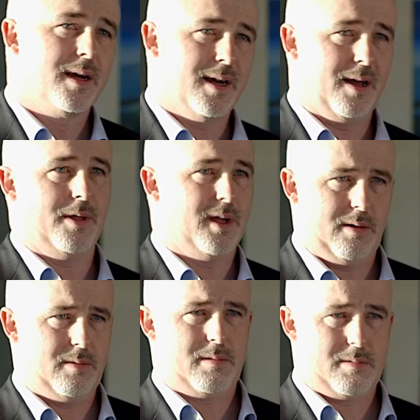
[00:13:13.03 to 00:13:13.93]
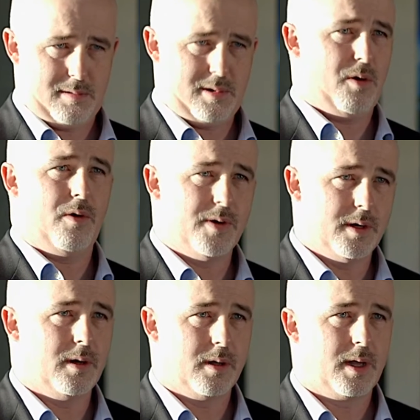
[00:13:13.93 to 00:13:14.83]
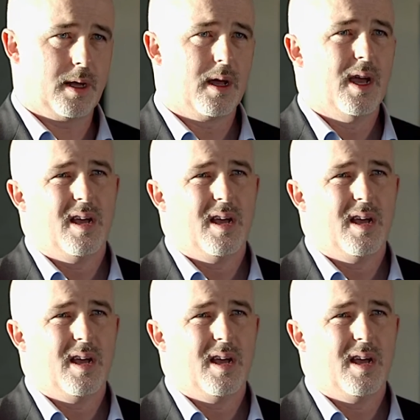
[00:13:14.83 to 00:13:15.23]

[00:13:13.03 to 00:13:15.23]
you know, that you go off and do your thing.